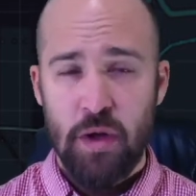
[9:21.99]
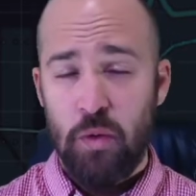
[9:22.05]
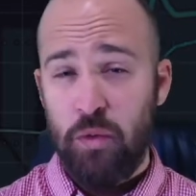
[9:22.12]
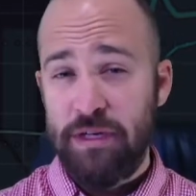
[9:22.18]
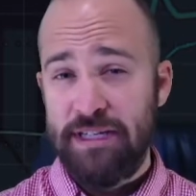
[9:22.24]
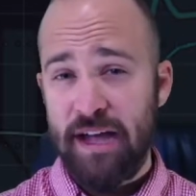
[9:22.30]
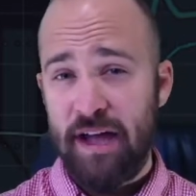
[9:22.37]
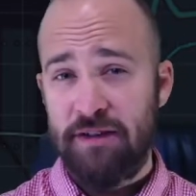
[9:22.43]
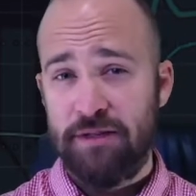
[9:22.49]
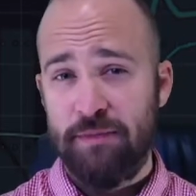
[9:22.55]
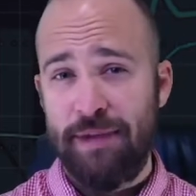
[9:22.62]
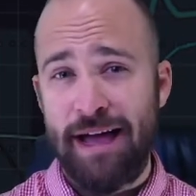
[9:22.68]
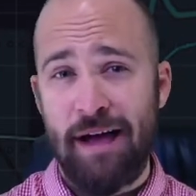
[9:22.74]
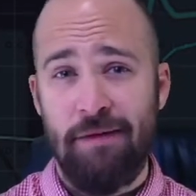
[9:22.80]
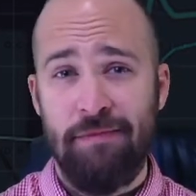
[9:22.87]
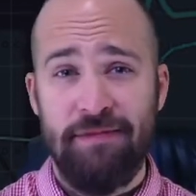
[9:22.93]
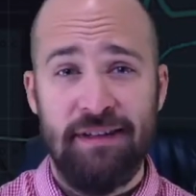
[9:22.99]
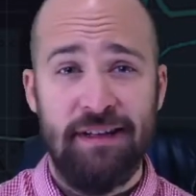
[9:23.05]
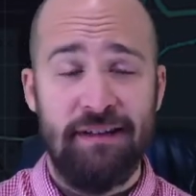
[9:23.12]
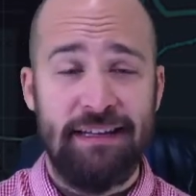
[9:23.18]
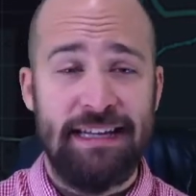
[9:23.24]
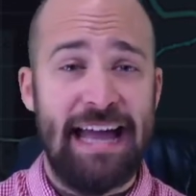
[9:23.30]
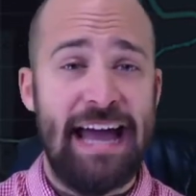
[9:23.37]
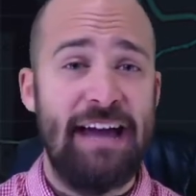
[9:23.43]
We talked about
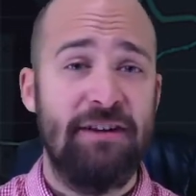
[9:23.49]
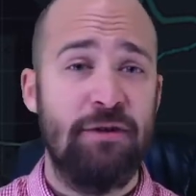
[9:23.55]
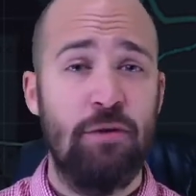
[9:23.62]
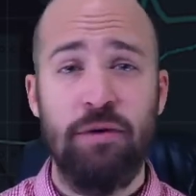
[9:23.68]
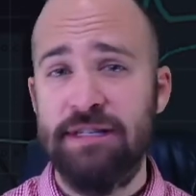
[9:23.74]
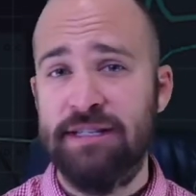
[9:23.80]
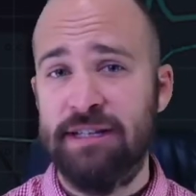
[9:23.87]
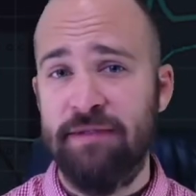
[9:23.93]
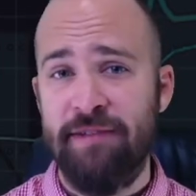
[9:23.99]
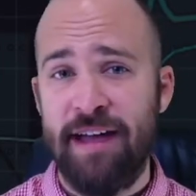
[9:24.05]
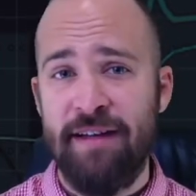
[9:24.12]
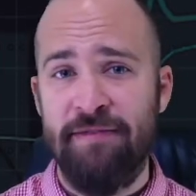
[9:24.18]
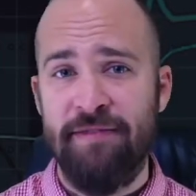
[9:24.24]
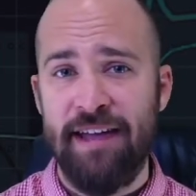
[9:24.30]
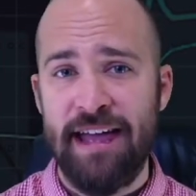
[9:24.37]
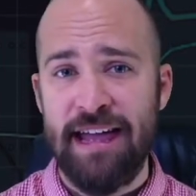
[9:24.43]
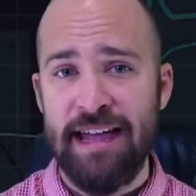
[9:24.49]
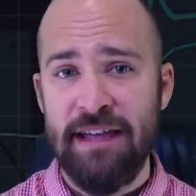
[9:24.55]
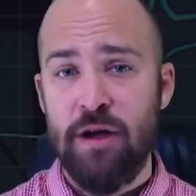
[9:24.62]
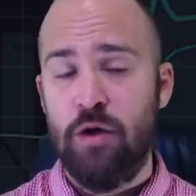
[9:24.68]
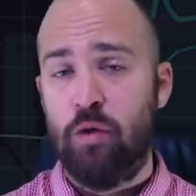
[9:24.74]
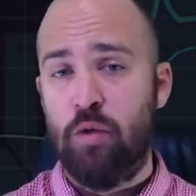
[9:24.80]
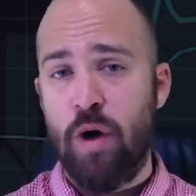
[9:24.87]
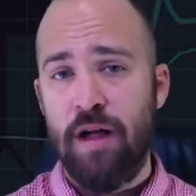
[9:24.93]
the categories of FA,
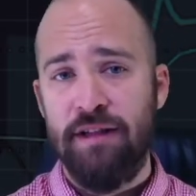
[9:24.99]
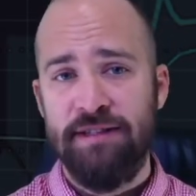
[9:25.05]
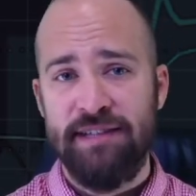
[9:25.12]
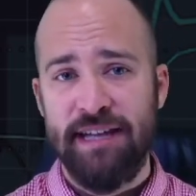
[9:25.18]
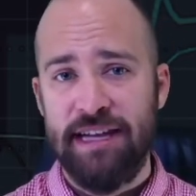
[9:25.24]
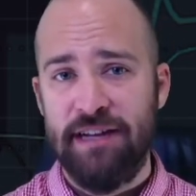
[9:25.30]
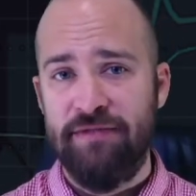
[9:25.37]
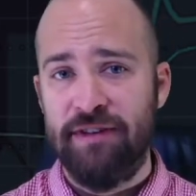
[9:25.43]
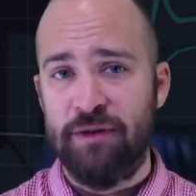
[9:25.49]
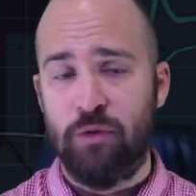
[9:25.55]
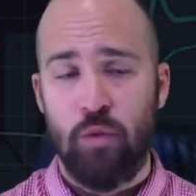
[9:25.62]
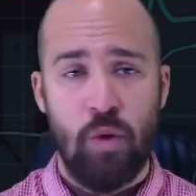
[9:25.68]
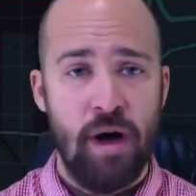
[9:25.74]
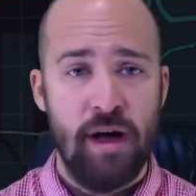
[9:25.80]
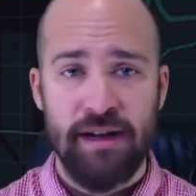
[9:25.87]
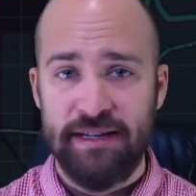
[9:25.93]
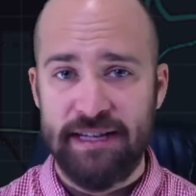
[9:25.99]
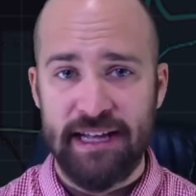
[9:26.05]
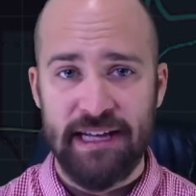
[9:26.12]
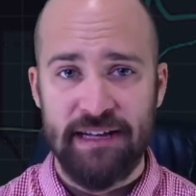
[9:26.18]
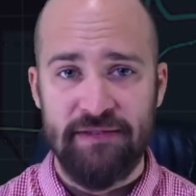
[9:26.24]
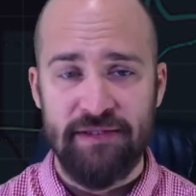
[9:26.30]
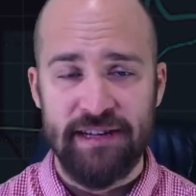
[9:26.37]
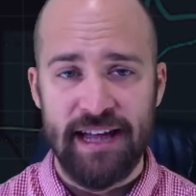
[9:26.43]
qualitative and
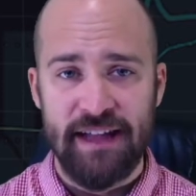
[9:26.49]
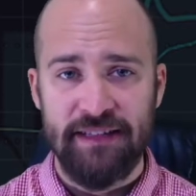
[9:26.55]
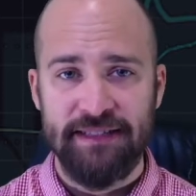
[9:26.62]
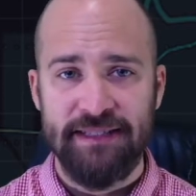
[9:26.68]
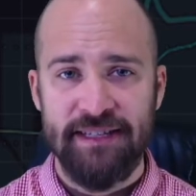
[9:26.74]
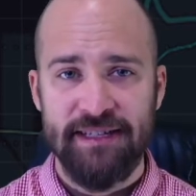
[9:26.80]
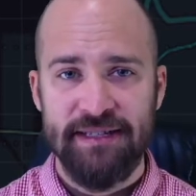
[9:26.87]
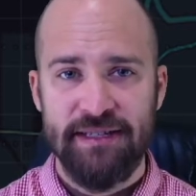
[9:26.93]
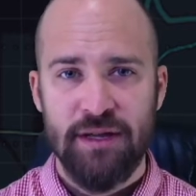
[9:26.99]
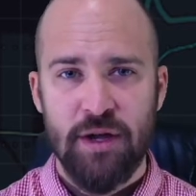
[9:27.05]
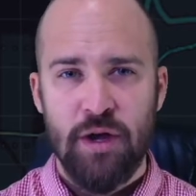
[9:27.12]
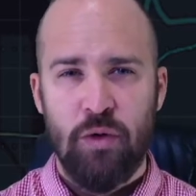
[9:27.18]
quantitative analysis.